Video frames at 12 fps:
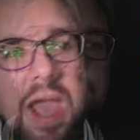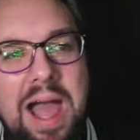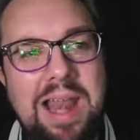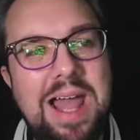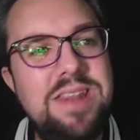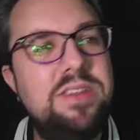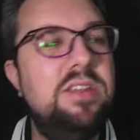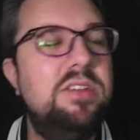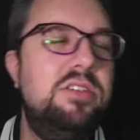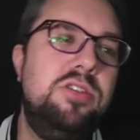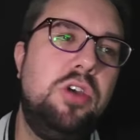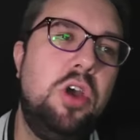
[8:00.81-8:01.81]

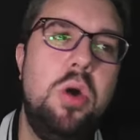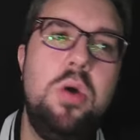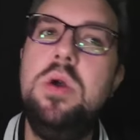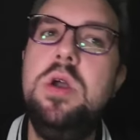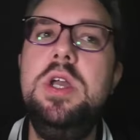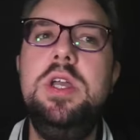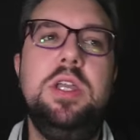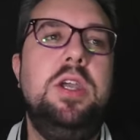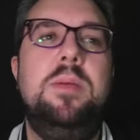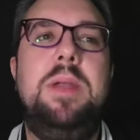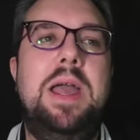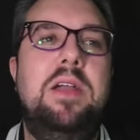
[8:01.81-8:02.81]
Atlantis is cool. You
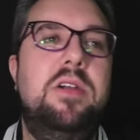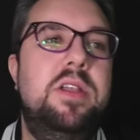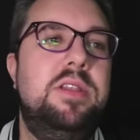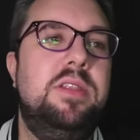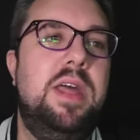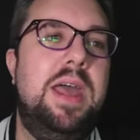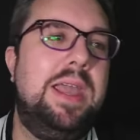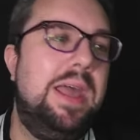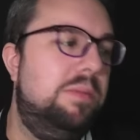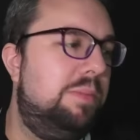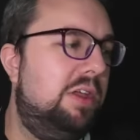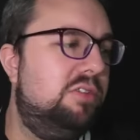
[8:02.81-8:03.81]
can play her into there, get
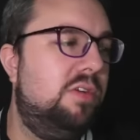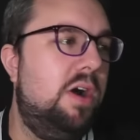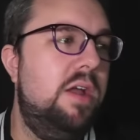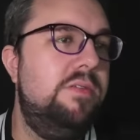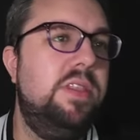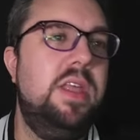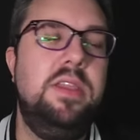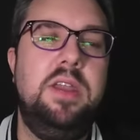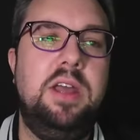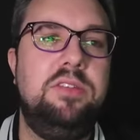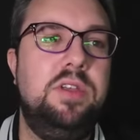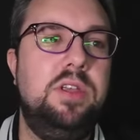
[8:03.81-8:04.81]
the +5, and then the
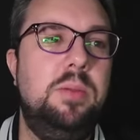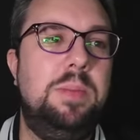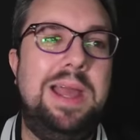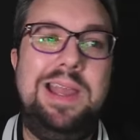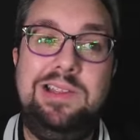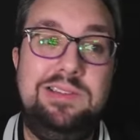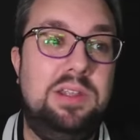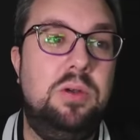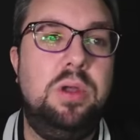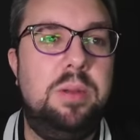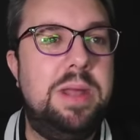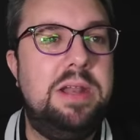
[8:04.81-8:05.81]
next thing you play is still
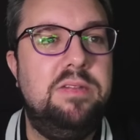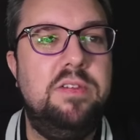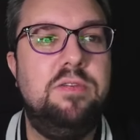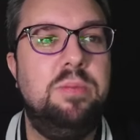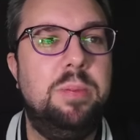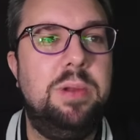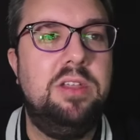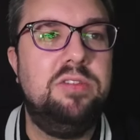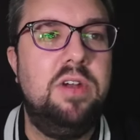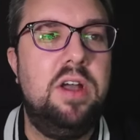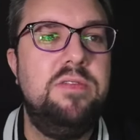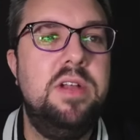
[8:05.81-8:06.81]
going to benefit from the
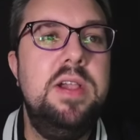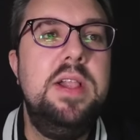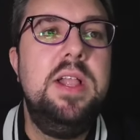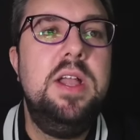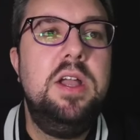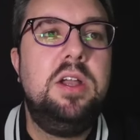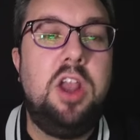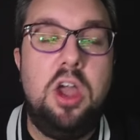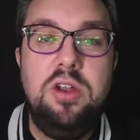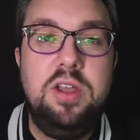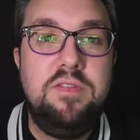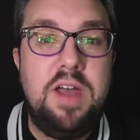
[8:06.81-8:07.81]
+5.
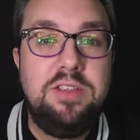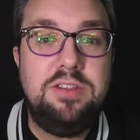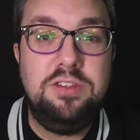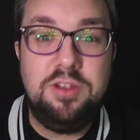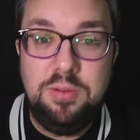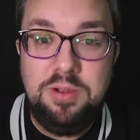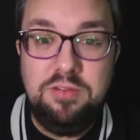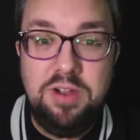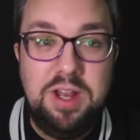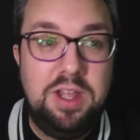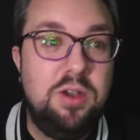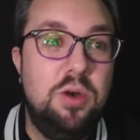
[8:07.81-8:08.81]
Cloning Vats is going to be
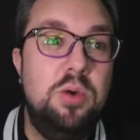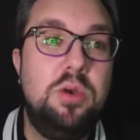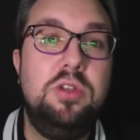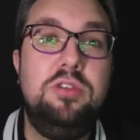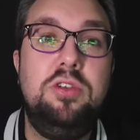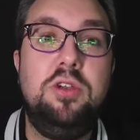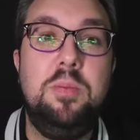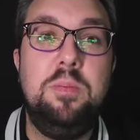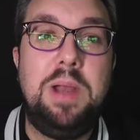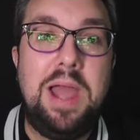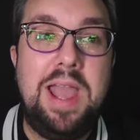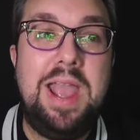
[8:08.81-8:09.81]
really cool because you can
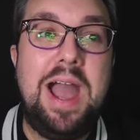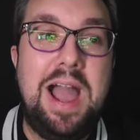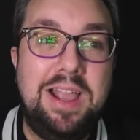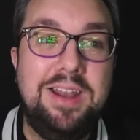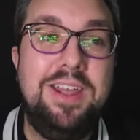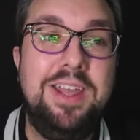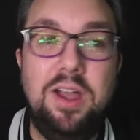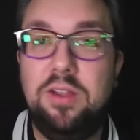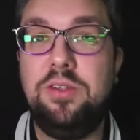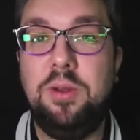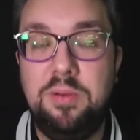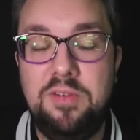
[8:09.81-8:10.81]
play Agony on
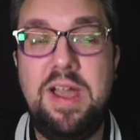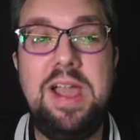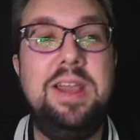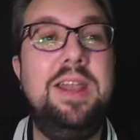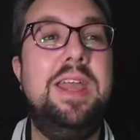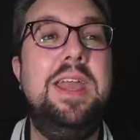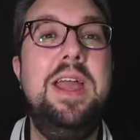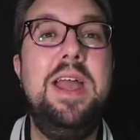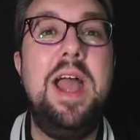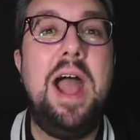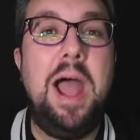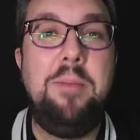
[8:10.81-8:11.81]
top of Agony,
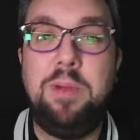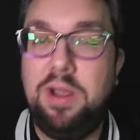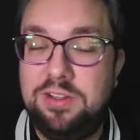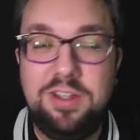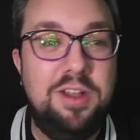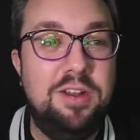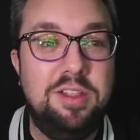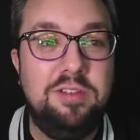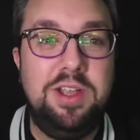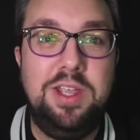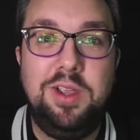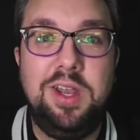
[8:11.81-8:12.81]
and by turn
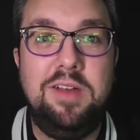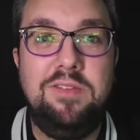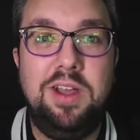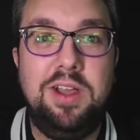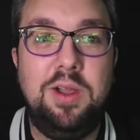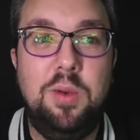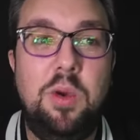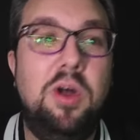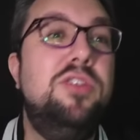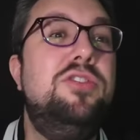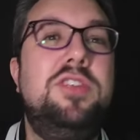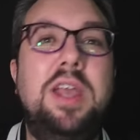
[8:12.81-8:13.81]
3 you could have like a
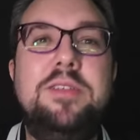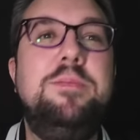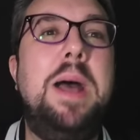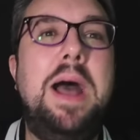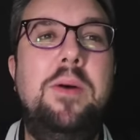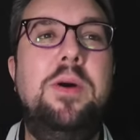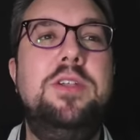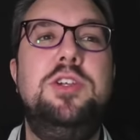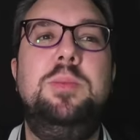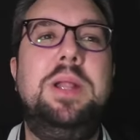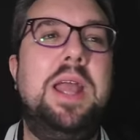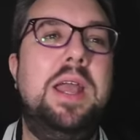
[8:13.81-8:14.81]
6-power
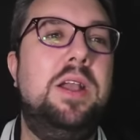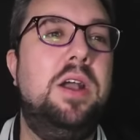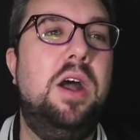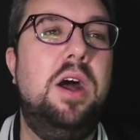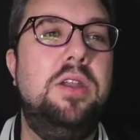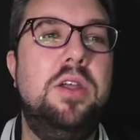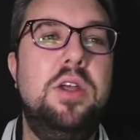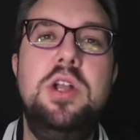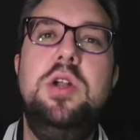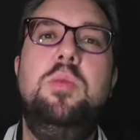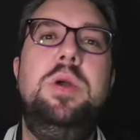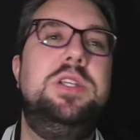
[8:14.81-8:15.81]
duplicating card,
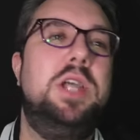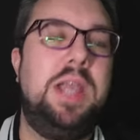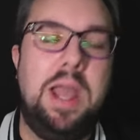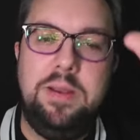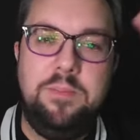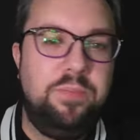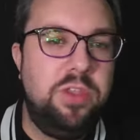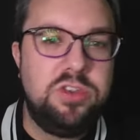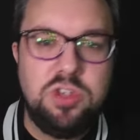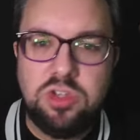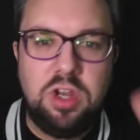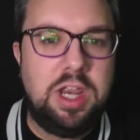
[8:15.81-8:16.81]
which again,
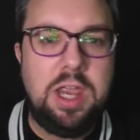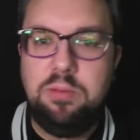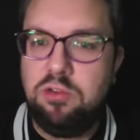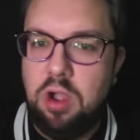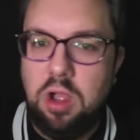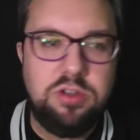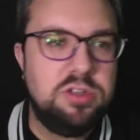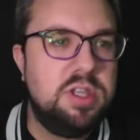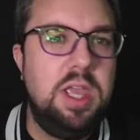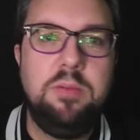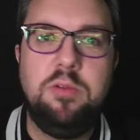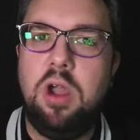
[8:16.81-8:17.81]
it's just going to keep growing. Just
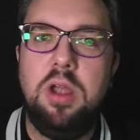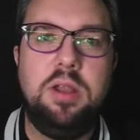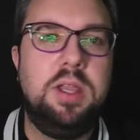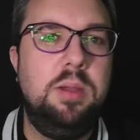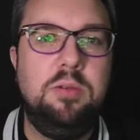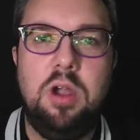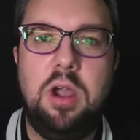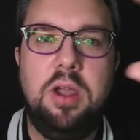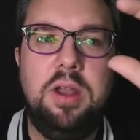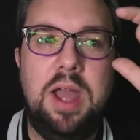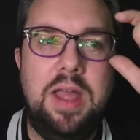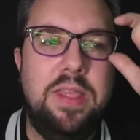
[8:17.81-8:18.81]
keep
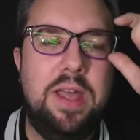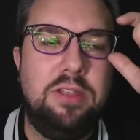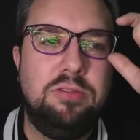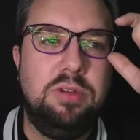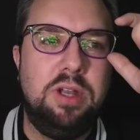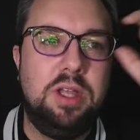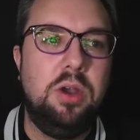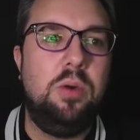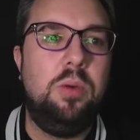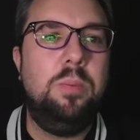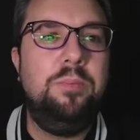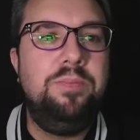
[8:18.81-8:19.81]
growing, and that's really cool.